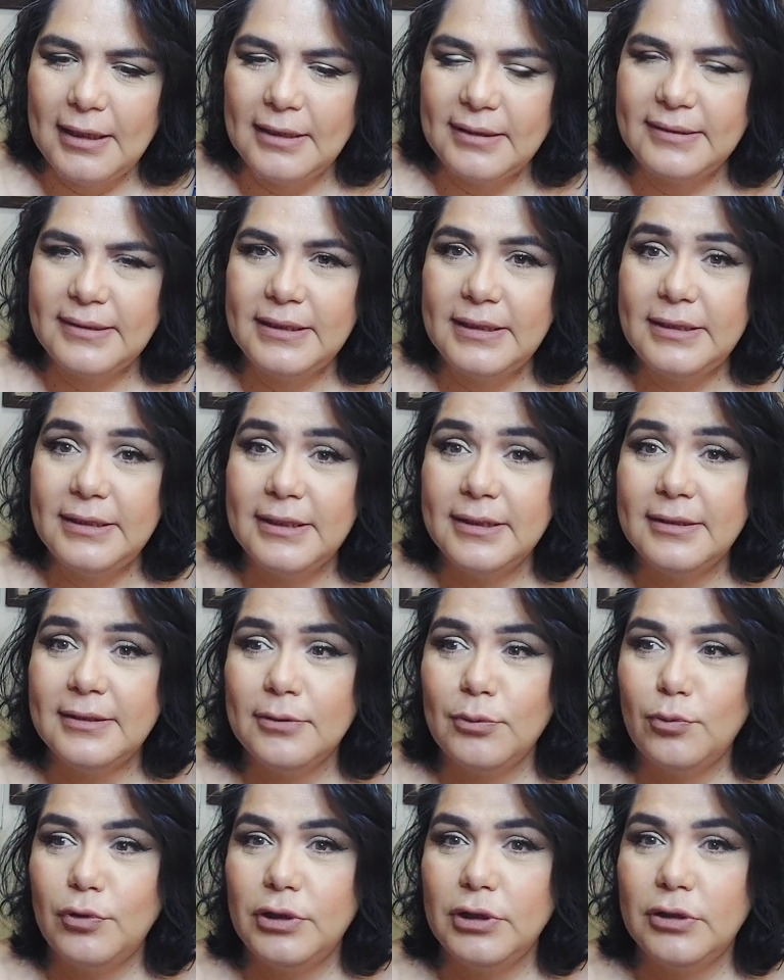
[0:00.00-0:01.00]

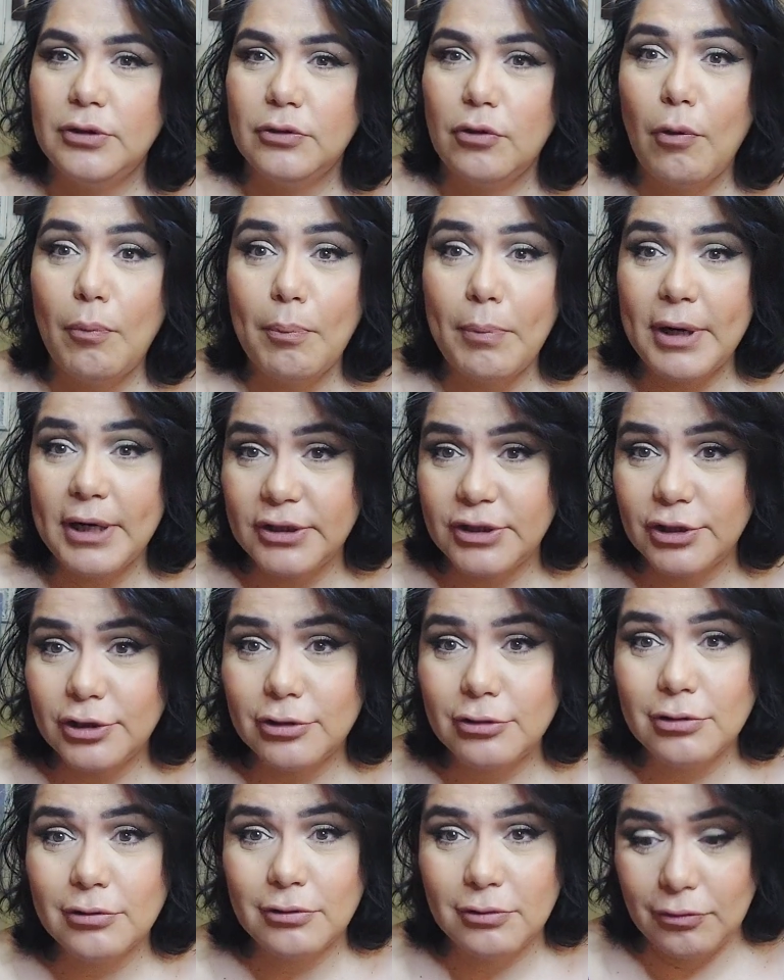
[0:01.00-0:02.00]
stitched with
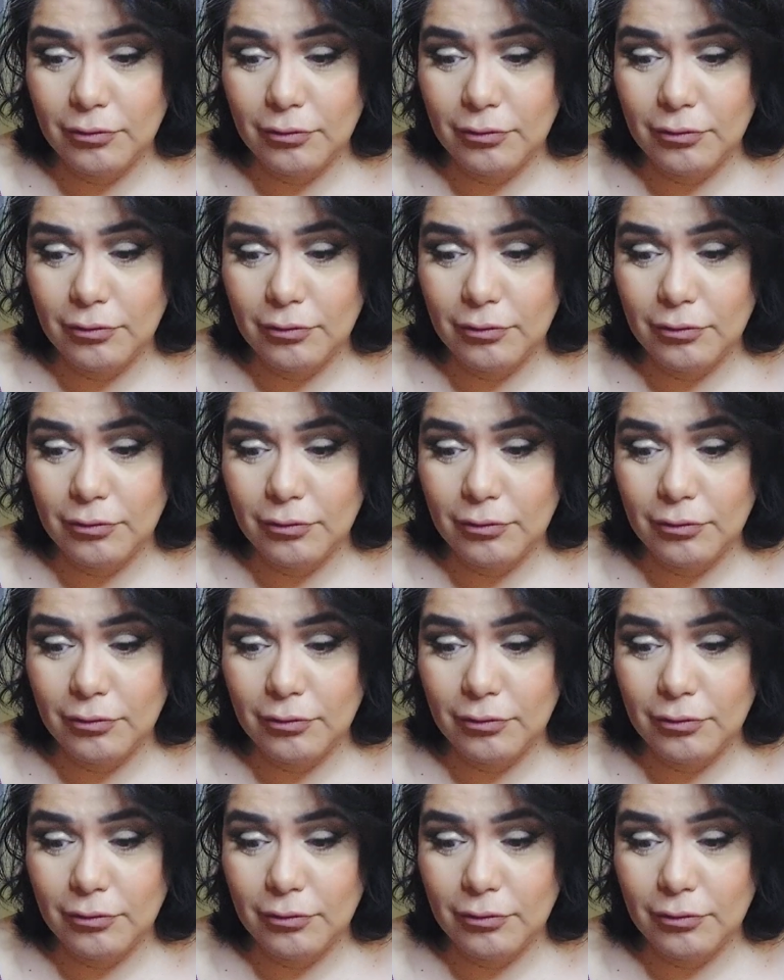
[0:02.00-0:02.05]
conversion,